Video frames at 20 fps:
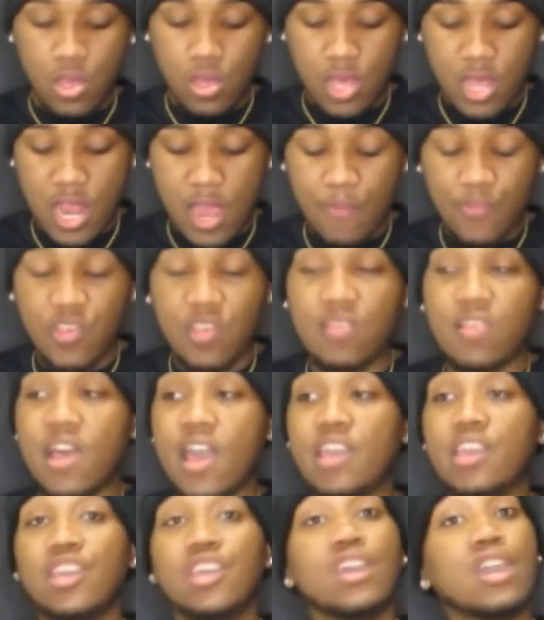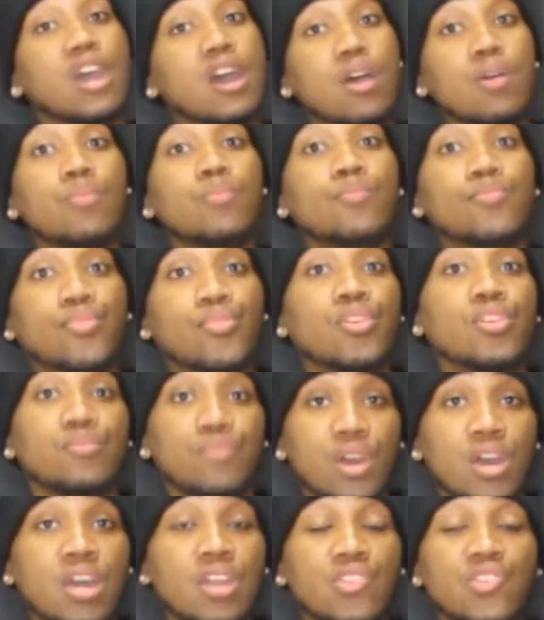And I was just like, yeah, pretty
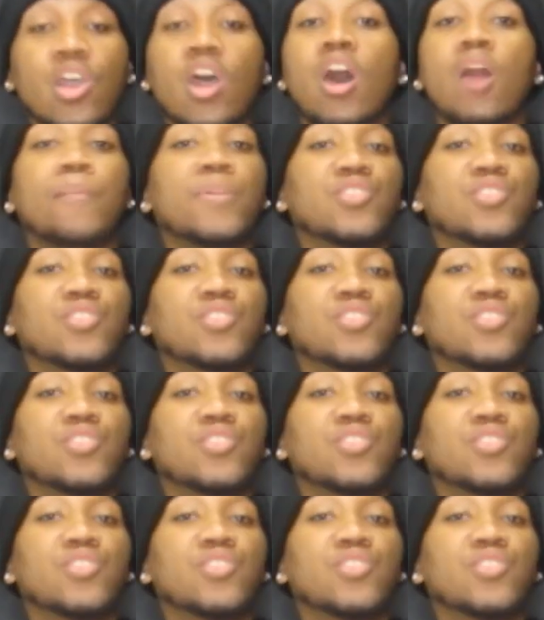much.